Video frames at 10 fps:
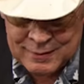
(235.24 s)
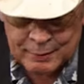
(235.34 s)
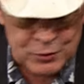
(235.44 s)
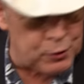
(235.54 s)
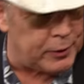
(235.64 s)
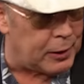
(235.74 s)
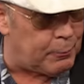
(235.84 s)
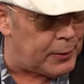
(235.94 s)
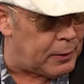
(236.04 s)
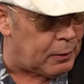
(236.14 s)
I was shooting at a
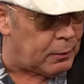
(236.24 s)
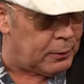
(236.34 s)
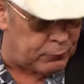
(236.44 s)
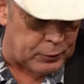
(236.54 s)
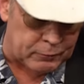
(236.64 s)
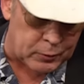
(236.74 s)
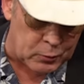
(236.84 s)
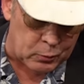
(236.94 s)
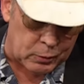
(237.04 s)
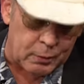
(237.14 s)
bear in front of her
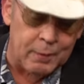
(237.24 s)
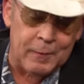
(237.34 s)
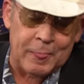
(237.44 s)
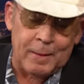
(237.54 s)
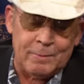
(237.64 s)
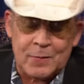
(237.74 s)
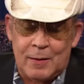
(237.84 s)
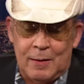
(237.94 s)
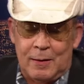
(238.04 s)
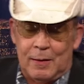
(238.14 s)
door,
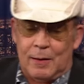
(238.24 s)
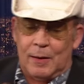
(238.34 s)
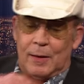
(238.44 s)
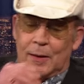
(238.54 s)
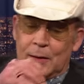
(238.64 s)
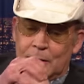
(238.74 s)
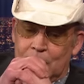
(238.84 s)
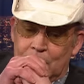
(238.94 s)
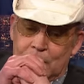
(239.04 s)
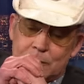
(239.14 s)
and
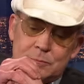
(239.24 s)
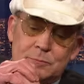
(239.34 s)
uh, there's a